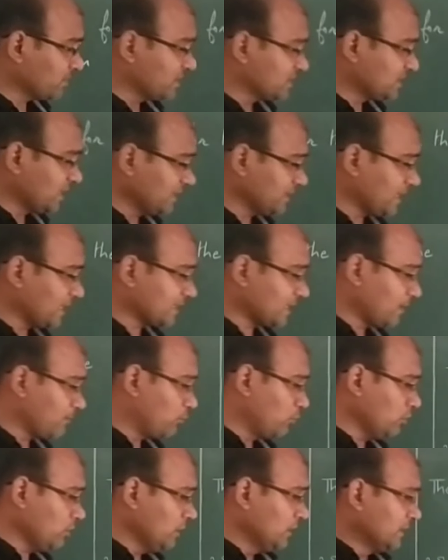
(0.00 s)
design data
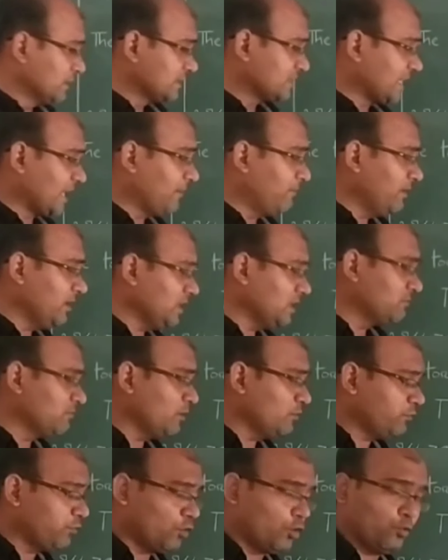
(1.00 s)
book, table number
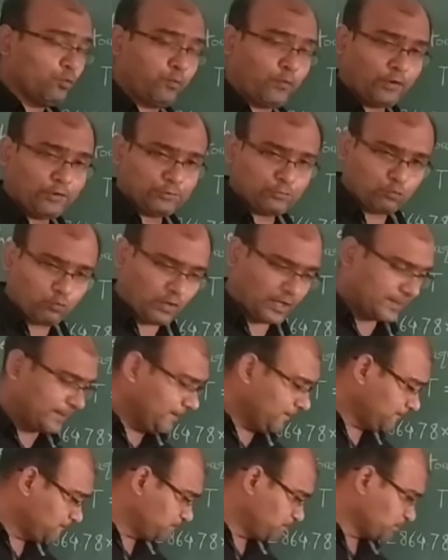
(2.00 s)
4.1,
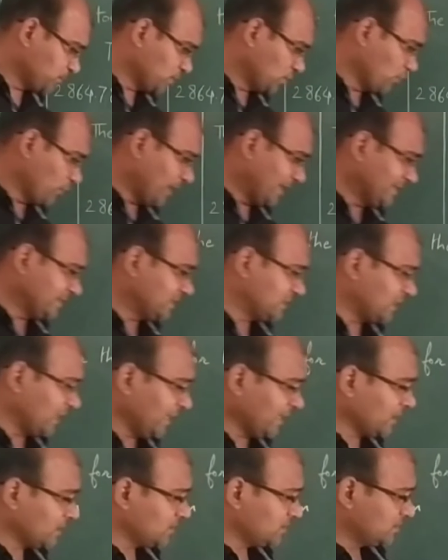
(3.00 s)
you can check
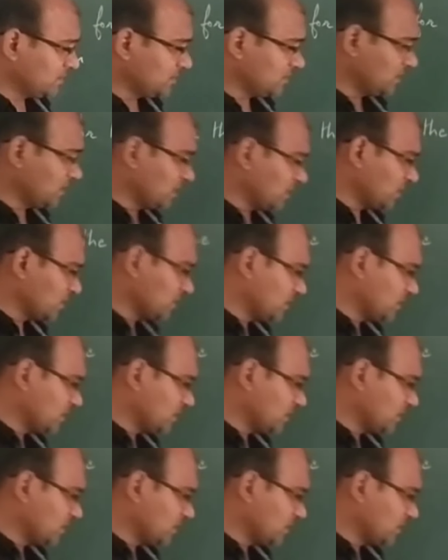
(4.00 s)
the